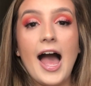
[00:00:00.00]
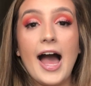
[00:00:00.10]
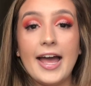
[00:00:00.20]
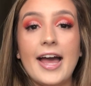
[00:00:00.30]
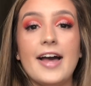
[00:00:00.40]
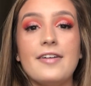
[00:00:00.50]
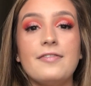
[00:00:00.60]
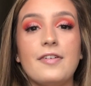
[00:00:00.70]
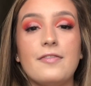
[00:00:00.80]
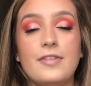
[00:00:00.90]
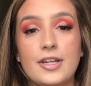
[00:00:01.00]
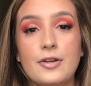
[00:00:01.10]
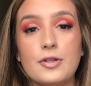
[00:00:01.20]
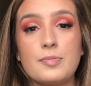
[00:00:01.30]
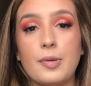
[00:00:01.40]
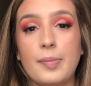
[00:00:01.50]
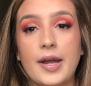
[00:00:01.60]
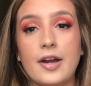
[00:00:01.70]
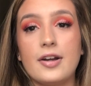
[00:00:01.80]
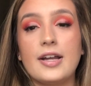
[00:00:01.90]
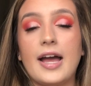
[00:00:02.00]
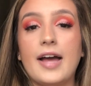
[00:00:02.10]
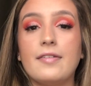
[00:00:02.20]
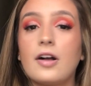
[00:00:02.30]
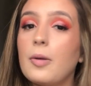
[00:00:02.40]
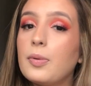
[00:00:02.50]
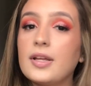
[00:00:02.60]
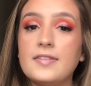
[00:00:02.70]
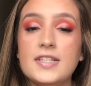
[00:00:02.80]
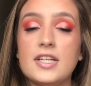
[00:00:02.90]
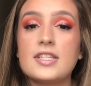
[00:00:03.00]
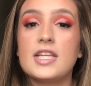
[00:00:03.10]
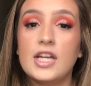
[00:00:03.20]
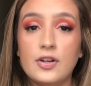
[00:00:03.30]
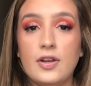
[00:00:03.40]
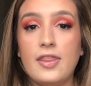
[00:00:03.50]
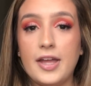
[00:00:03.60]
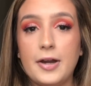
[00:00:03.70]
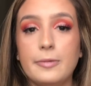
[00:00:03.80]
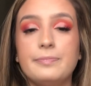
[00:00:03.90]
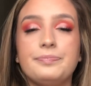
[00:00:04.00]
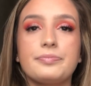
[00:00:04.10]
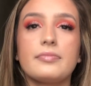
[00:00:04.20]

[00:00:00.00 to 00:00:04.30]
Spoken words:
I have videos prepared. I have a couple ideas here and there.